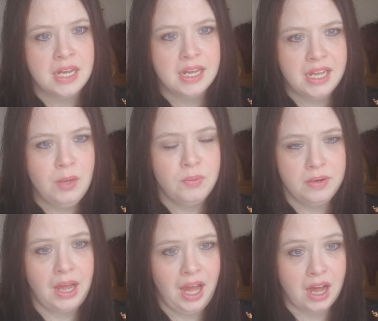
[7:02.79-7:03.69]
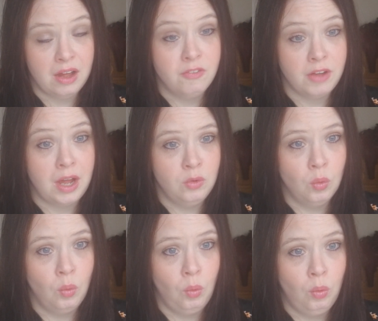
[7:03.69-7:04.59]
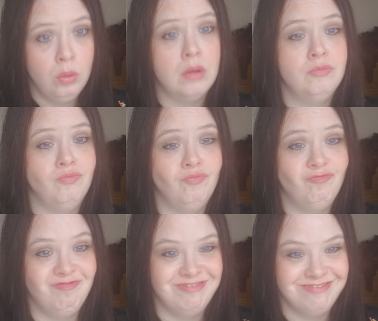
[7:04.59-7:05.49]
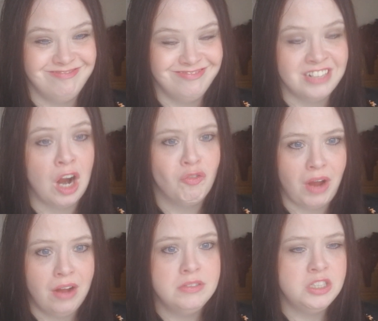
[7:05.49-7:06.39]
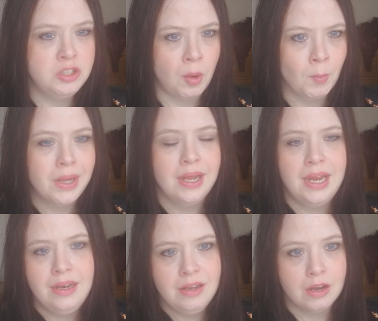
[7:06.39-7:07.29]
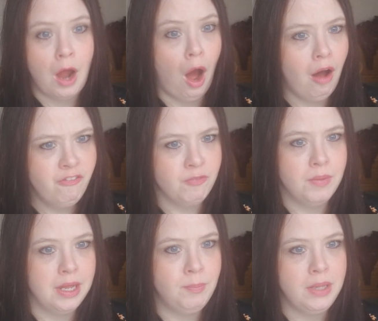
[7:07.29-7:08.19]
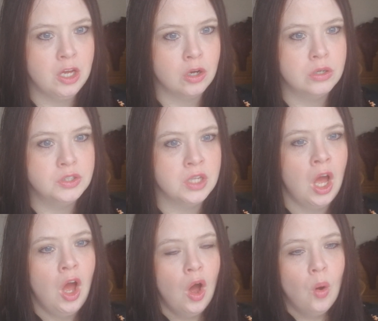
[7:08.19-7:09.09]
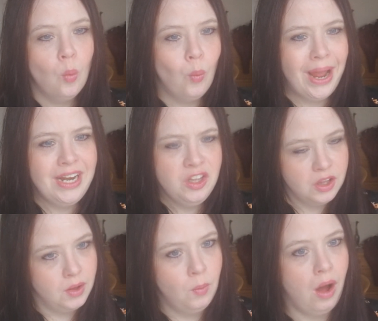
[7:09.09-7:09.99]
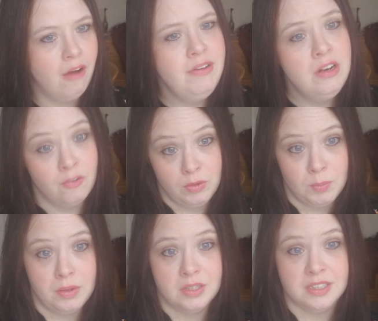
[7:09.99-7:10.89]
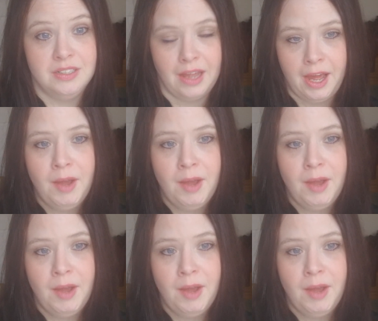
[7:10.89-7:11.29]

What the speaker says: he would have an all rounded opinion of me, because when you are in love with a person,